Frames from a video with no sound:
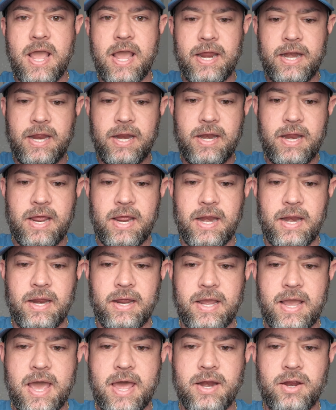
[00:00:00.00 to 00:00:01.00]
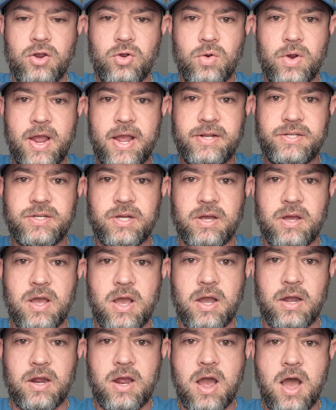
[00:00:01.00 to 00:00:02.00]
and it kind of creates
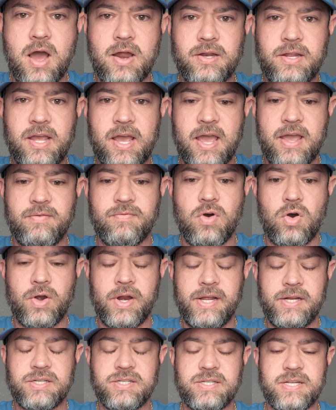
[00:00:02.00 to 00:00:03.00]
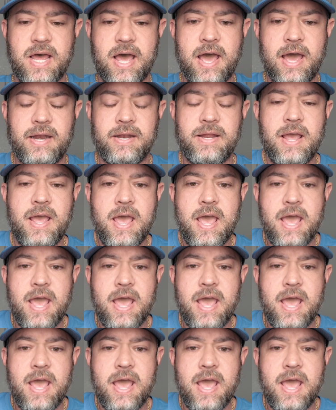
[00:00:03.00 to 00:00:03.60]
a concave on each side,